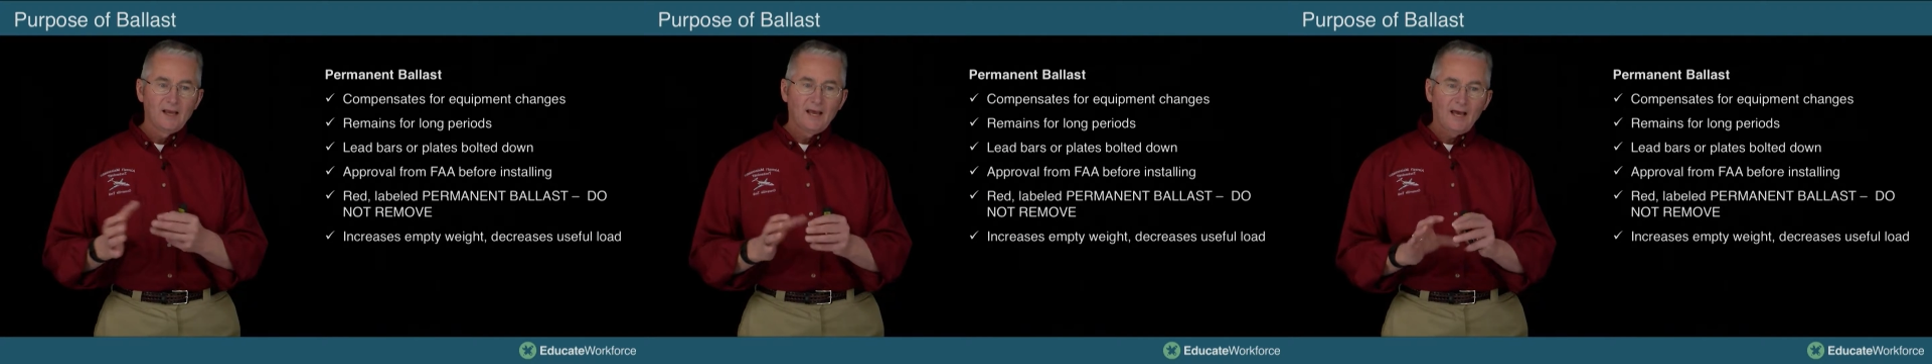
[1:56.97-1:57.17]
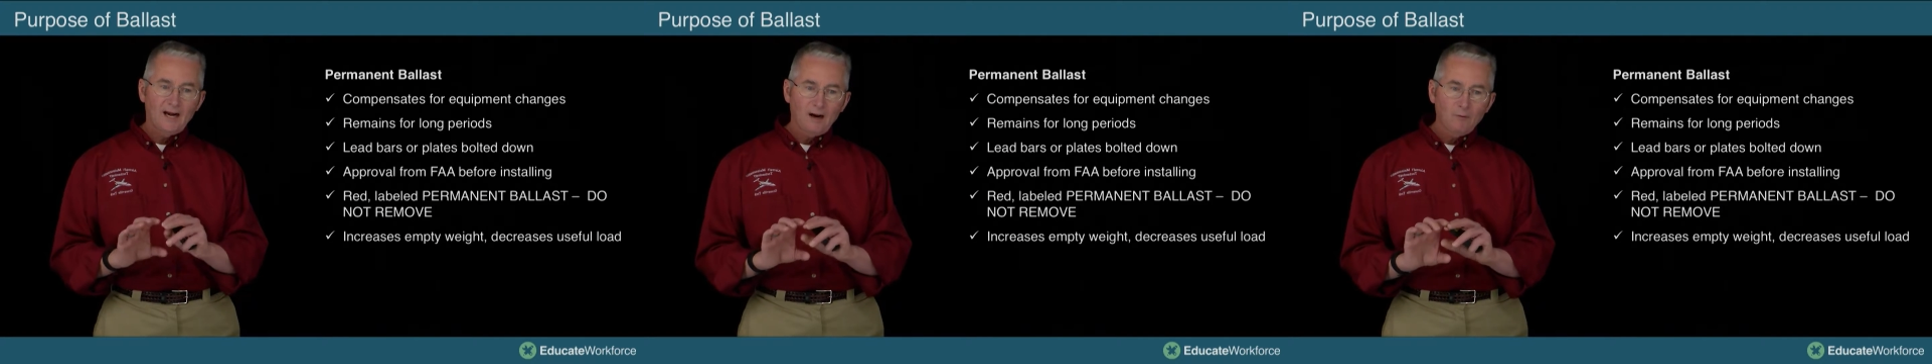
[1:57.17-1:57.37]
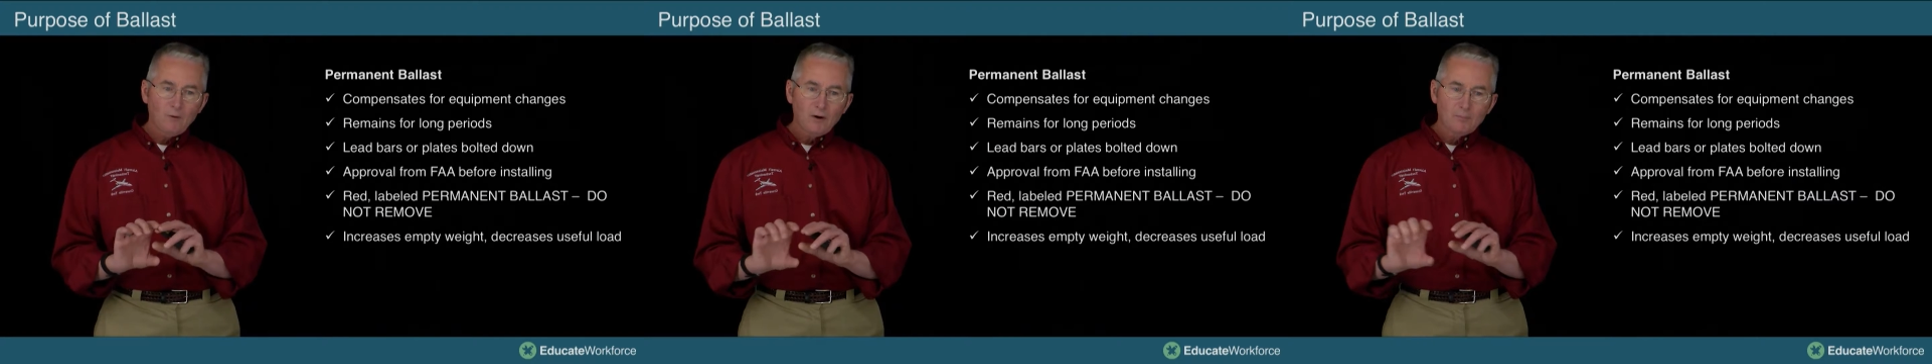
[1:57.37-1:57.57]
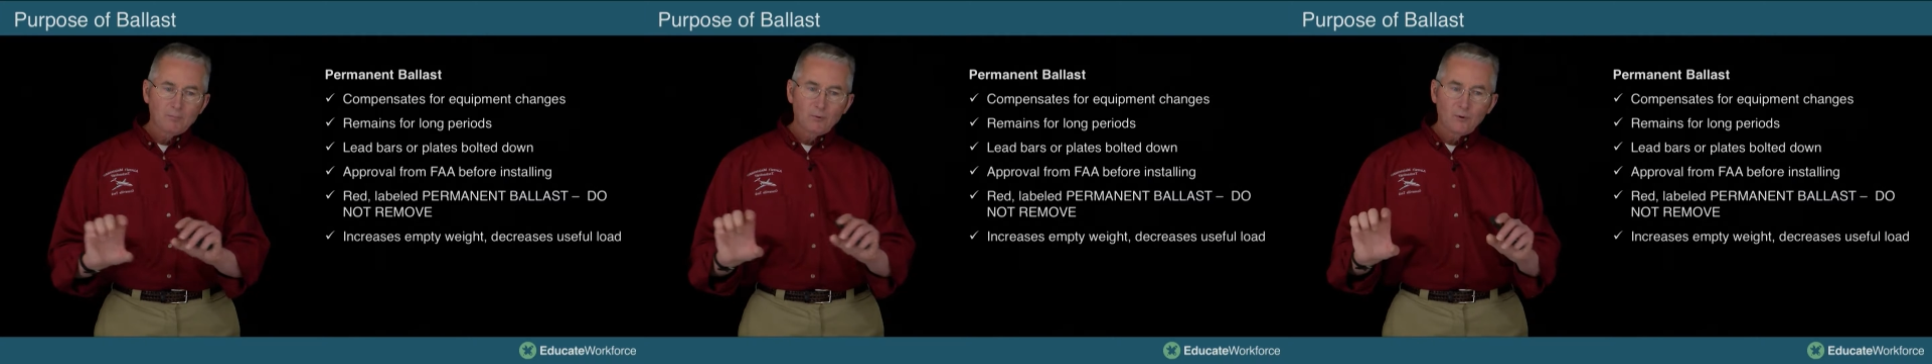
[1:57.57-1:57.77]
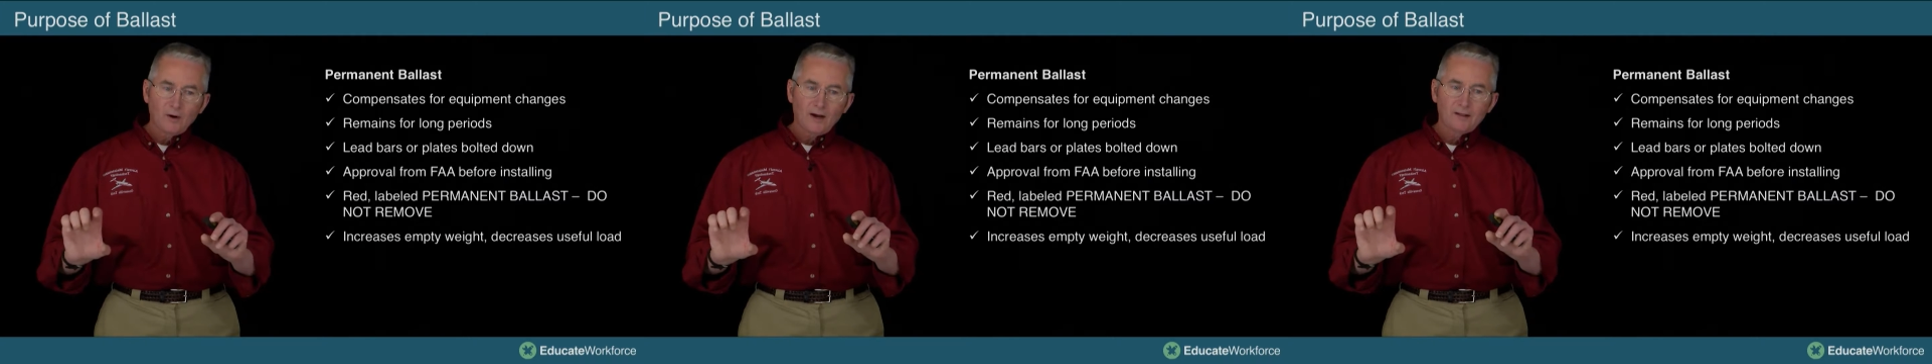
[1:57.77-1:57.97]
and I want to
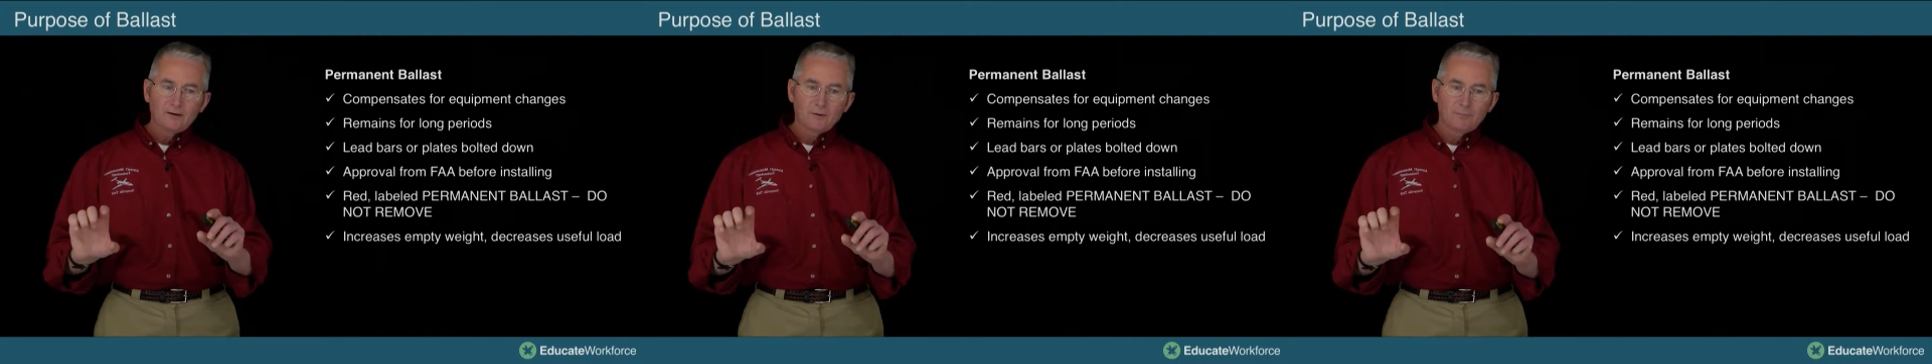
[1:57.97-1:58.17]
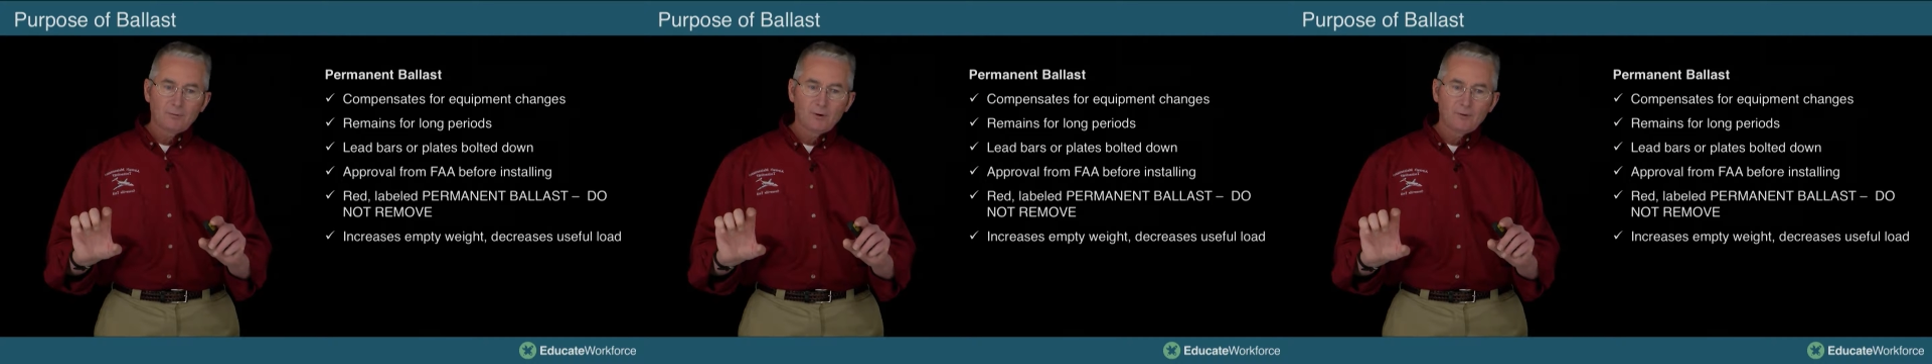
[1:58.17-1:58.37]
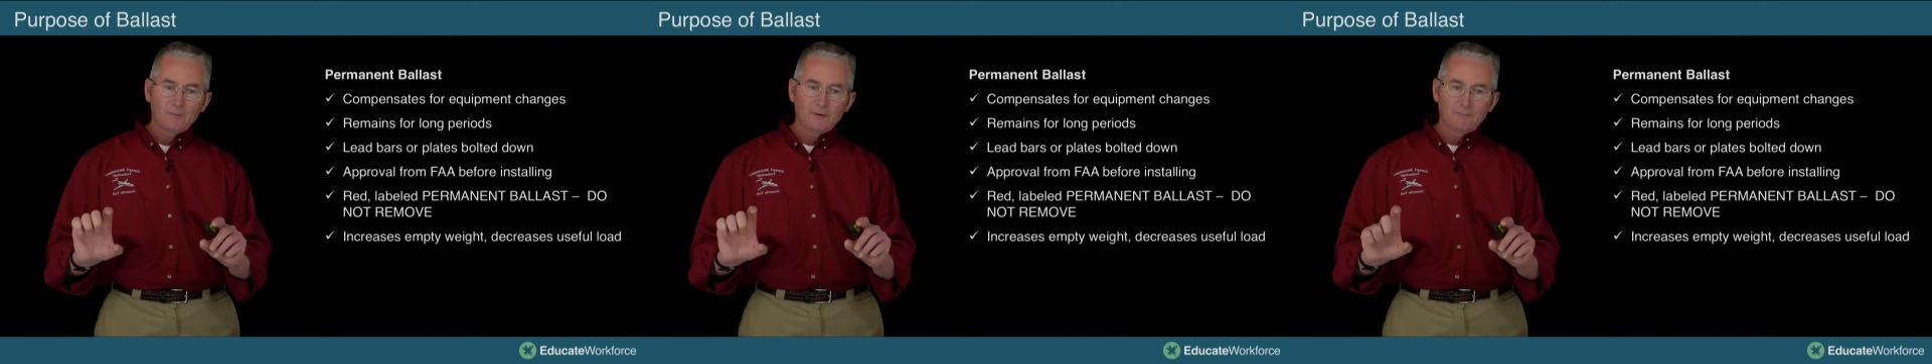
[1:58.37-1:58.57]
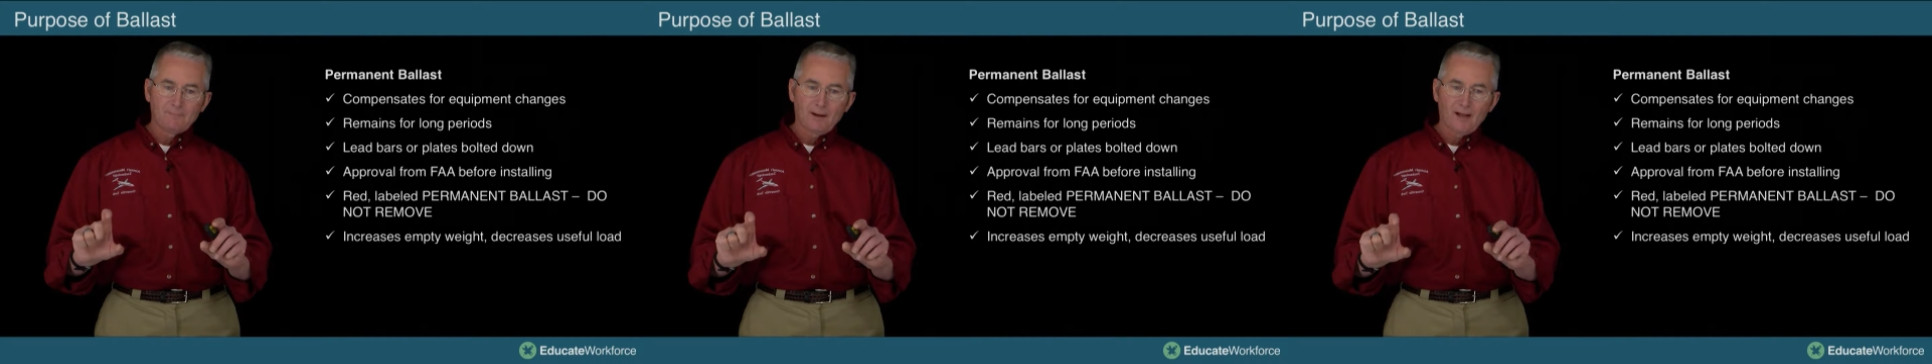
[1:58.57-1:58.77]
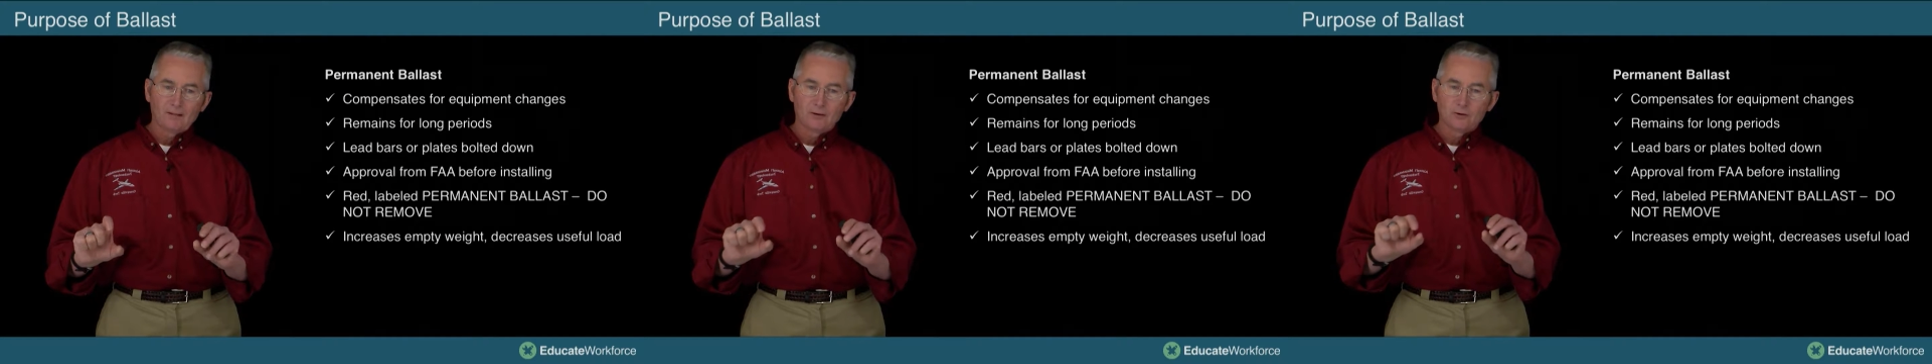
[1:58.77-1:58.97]
put on their permanent
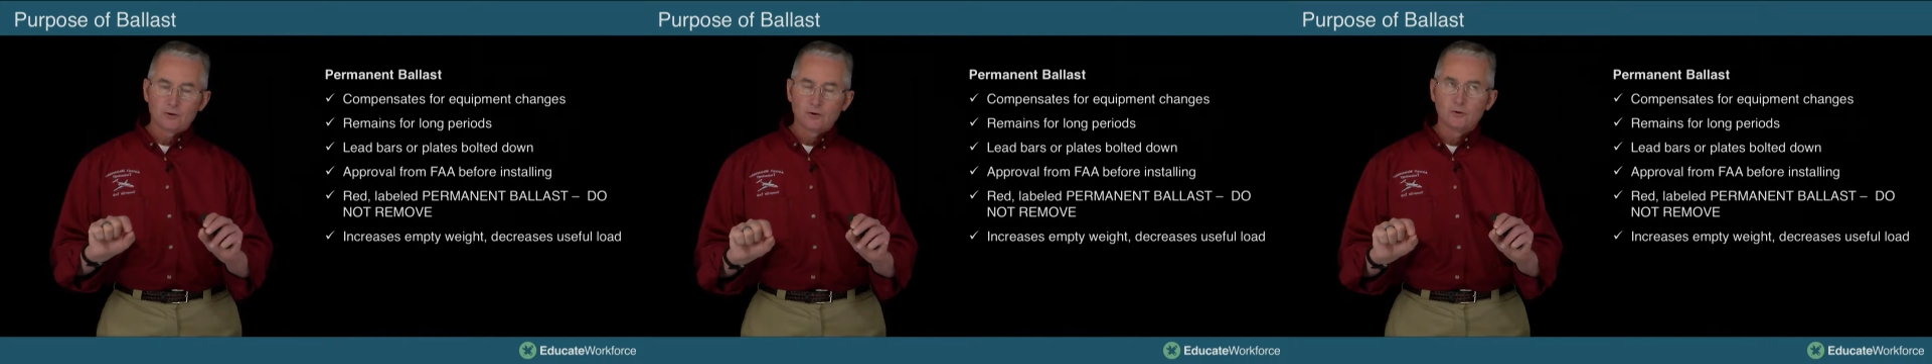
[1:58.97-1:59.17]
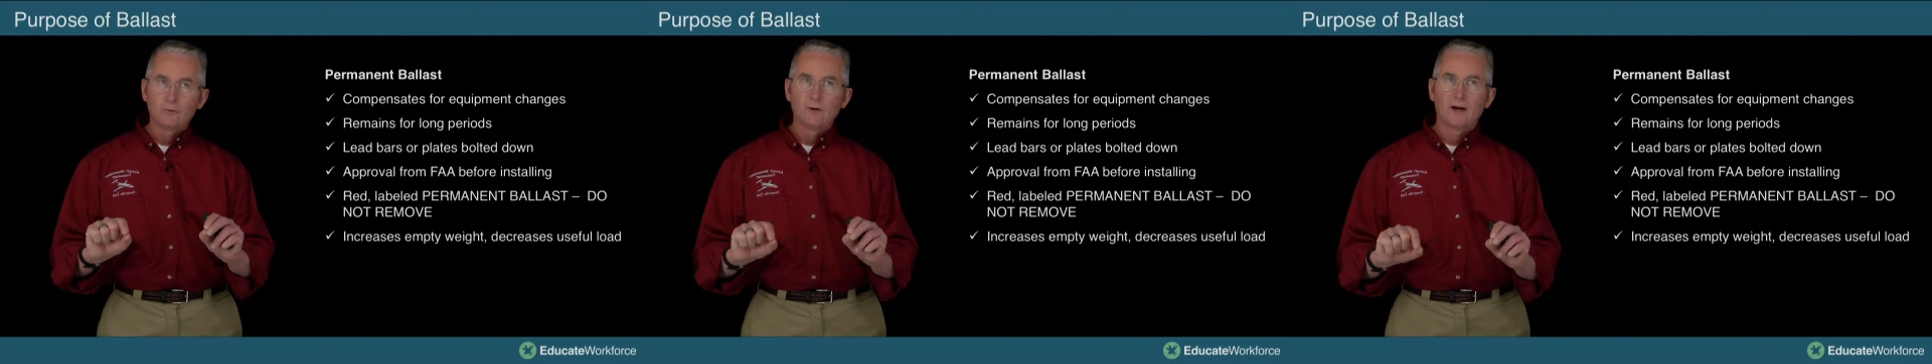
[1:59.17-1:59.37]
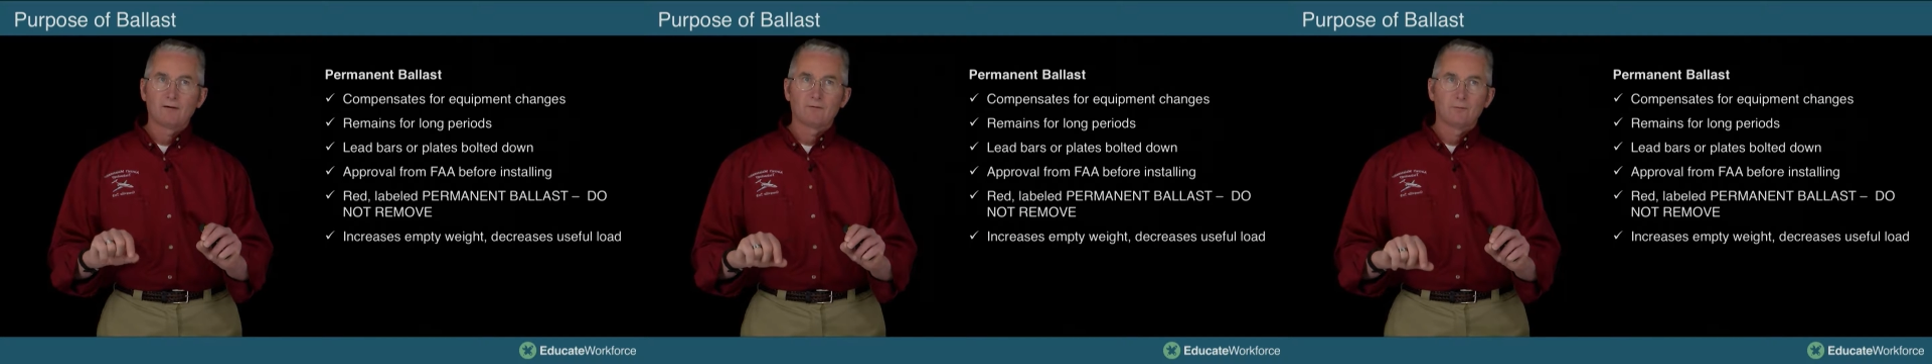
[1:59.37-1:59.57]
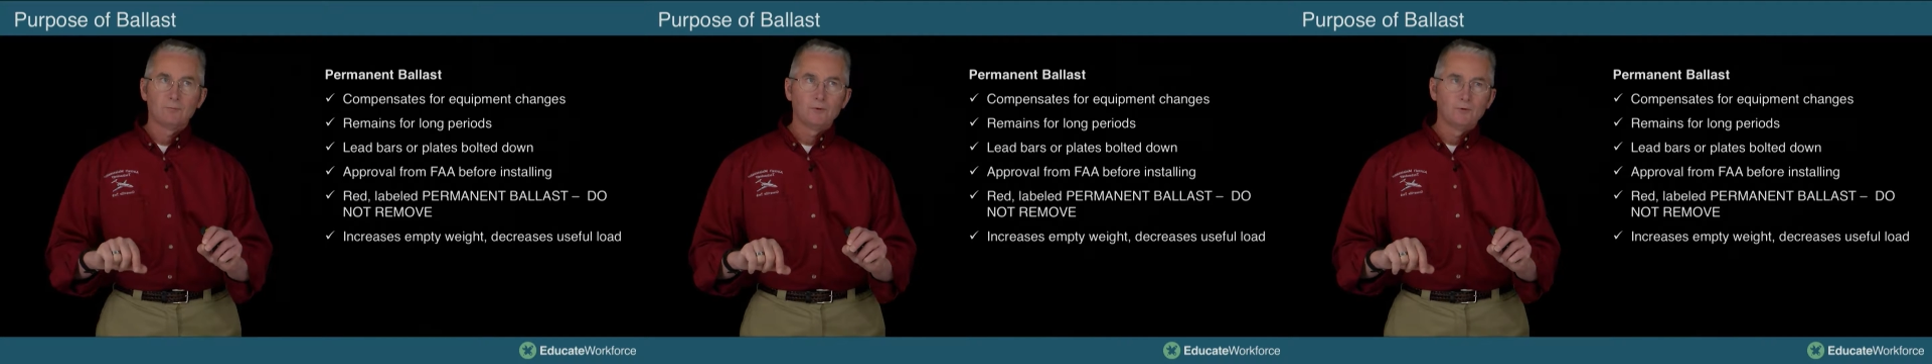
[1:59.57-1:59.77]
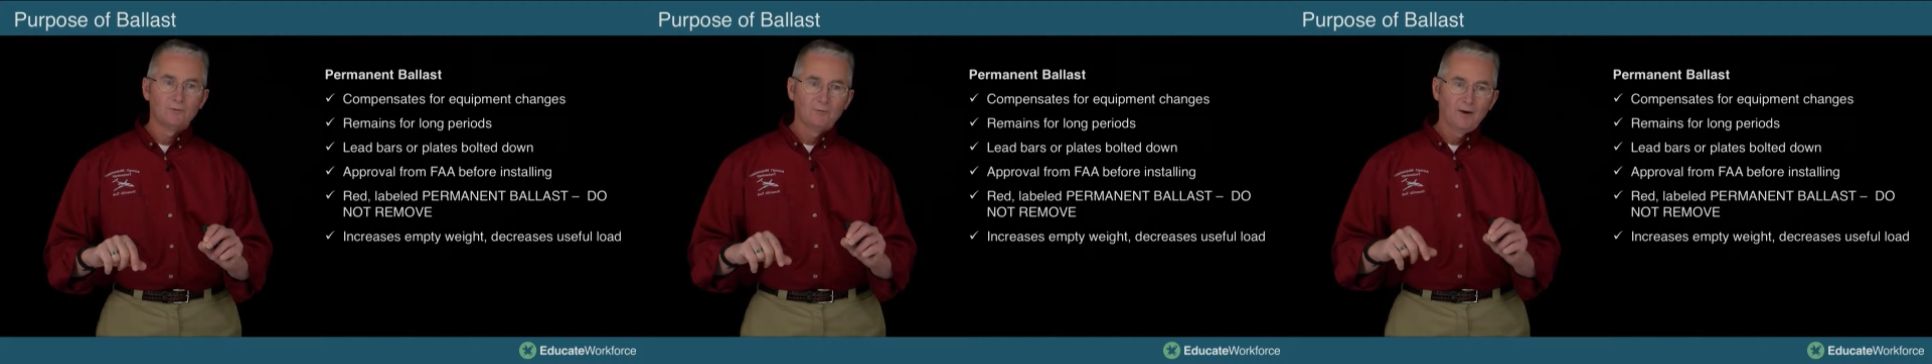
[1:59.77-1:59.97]
ballast, do not
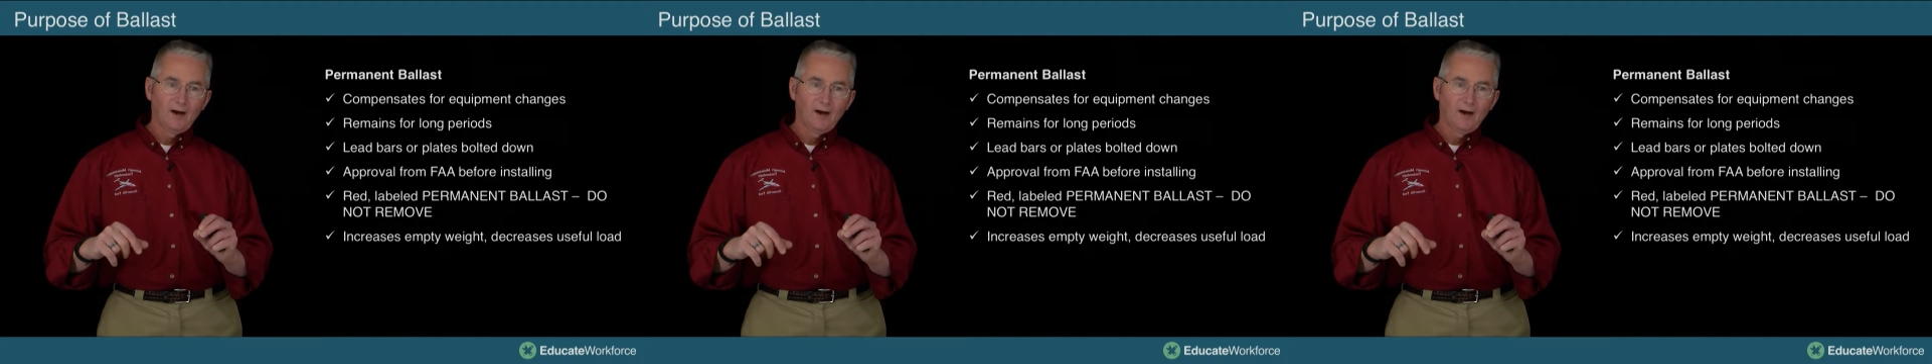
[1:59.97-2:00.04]
remove.